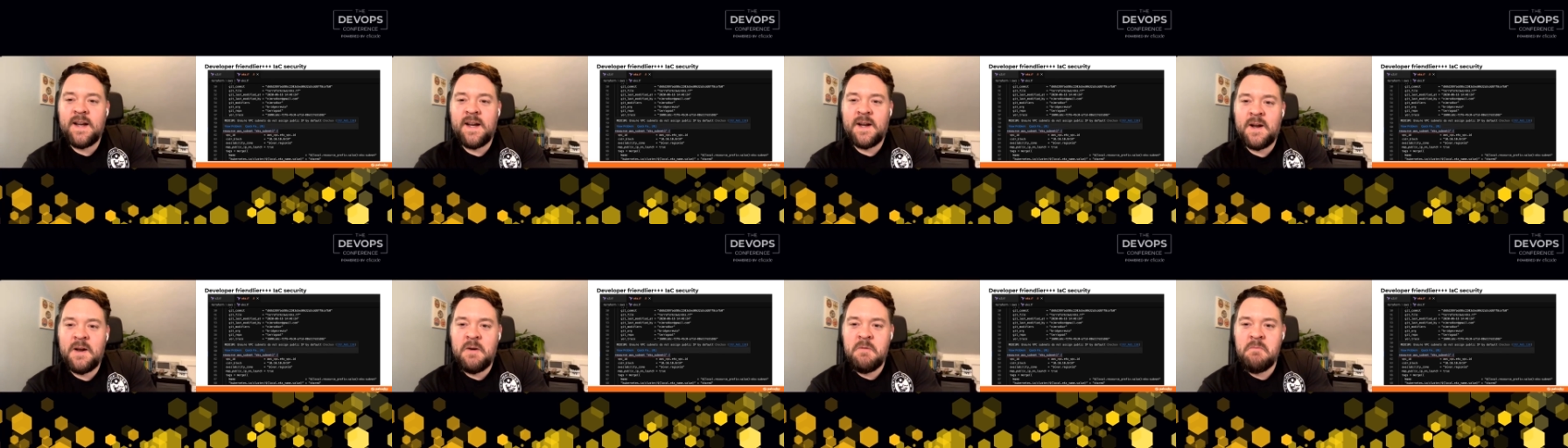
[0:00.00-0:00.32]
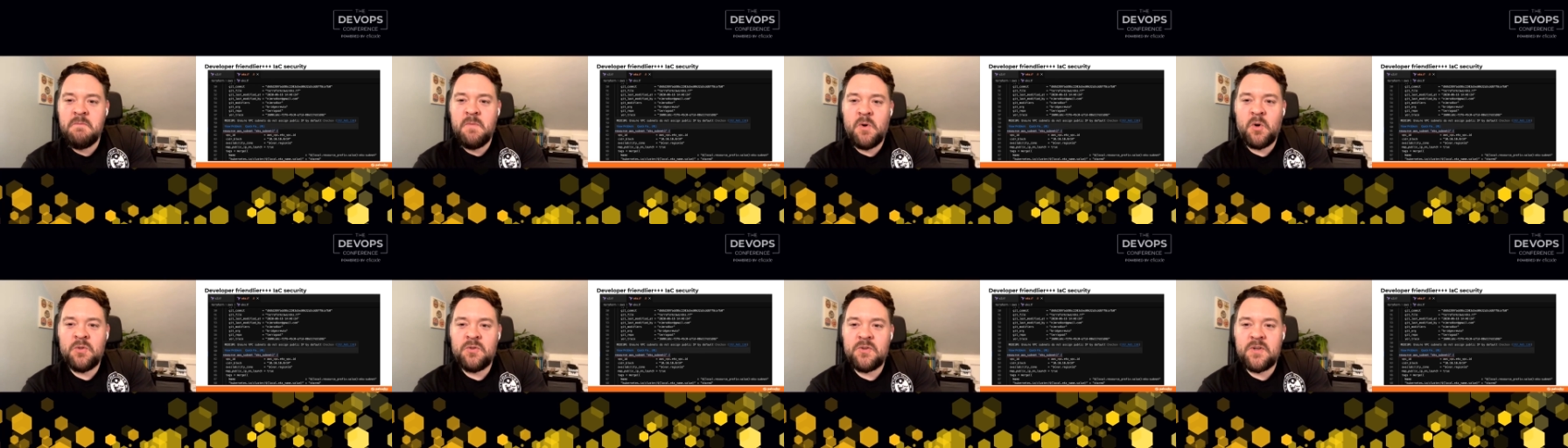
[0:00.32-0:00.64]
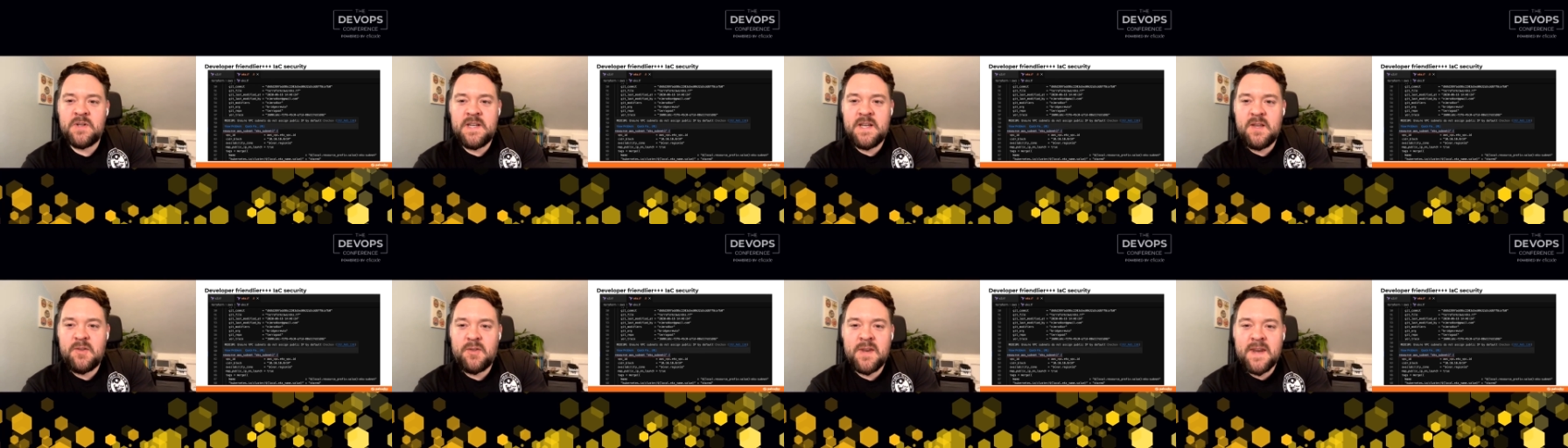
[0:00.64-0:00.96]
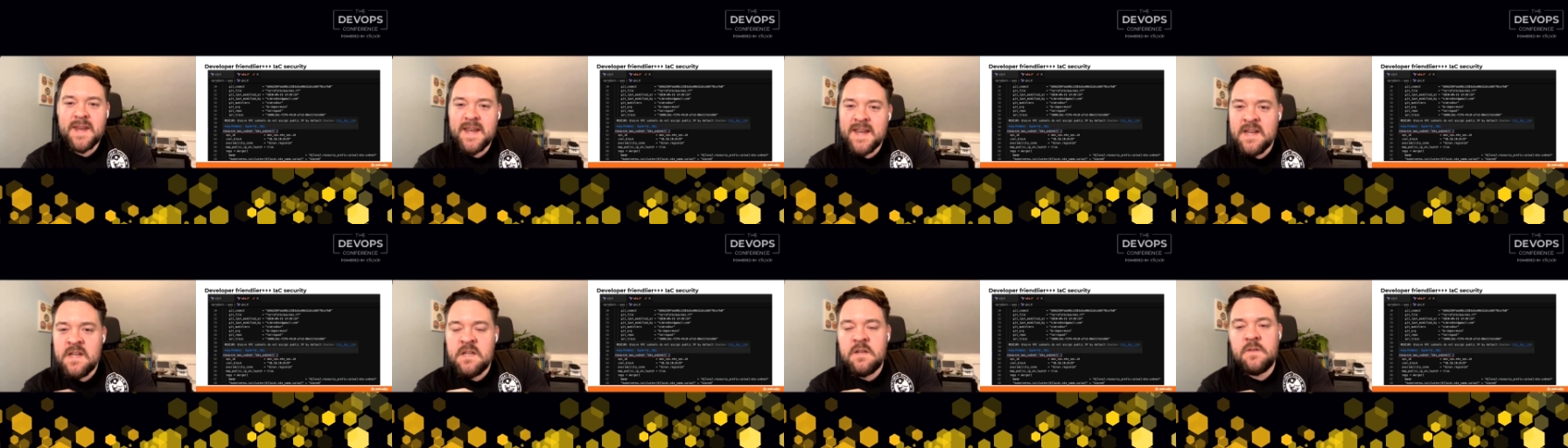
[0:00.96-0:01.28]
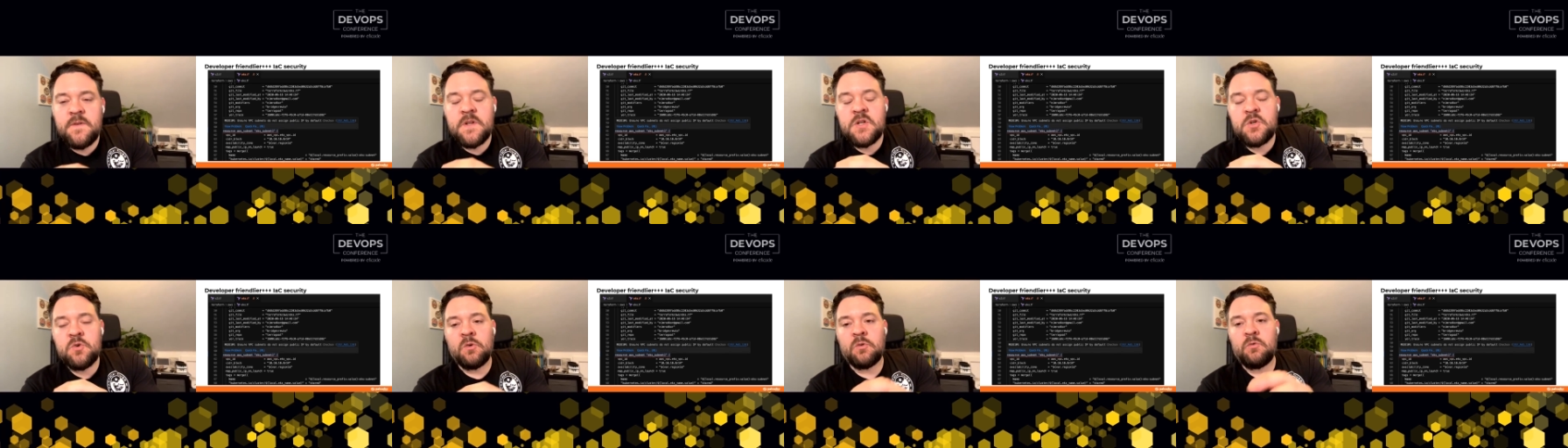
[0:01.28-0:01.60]
underneath an
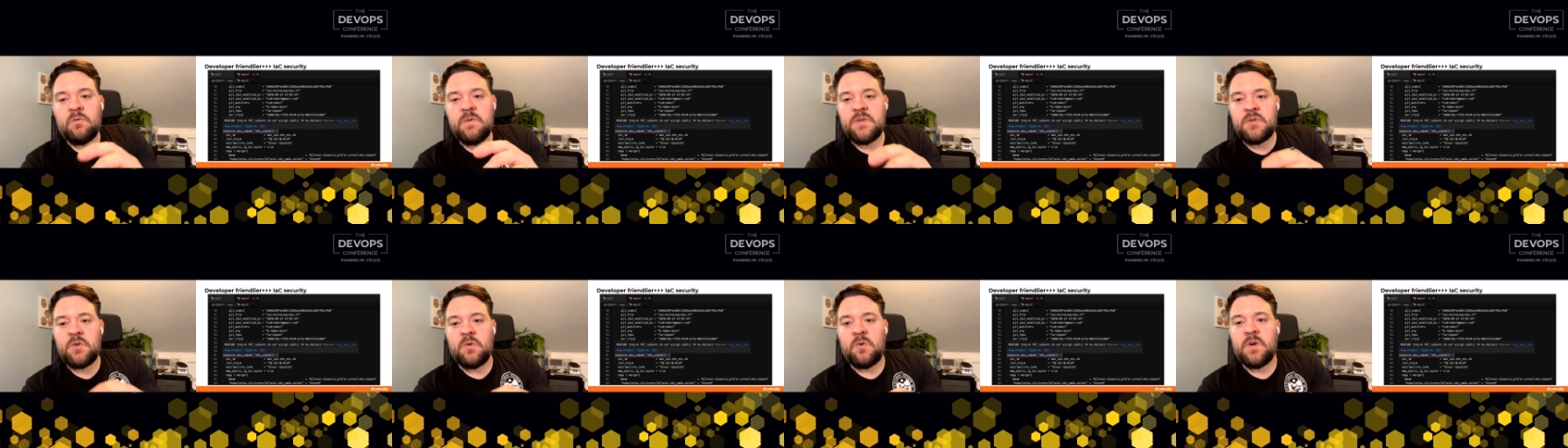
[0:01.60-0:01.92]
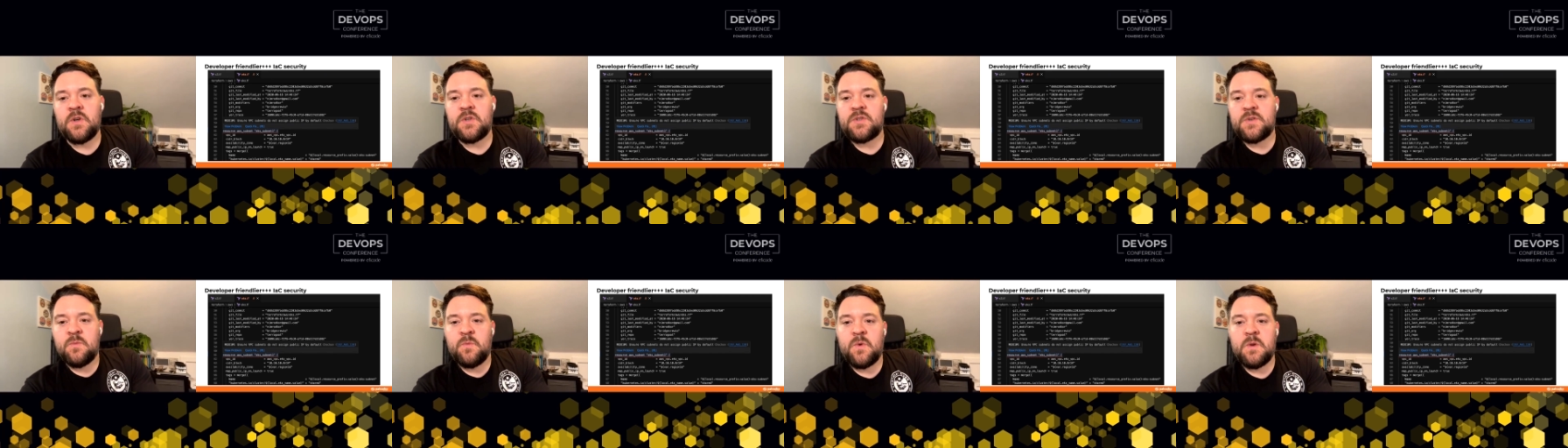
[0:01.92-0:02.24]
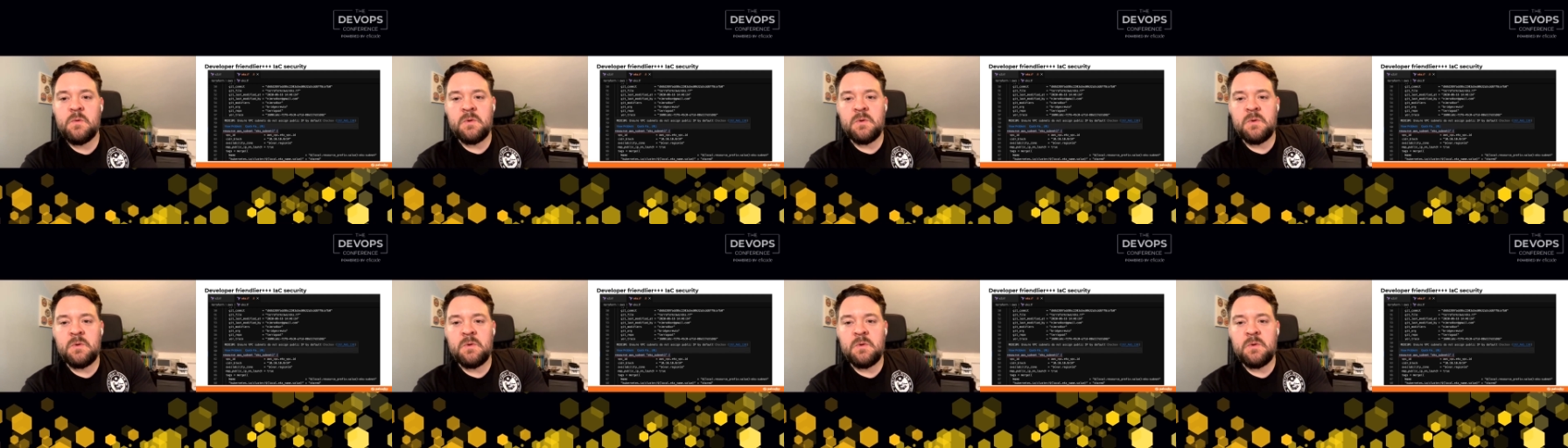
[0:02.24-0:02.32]
individual resource,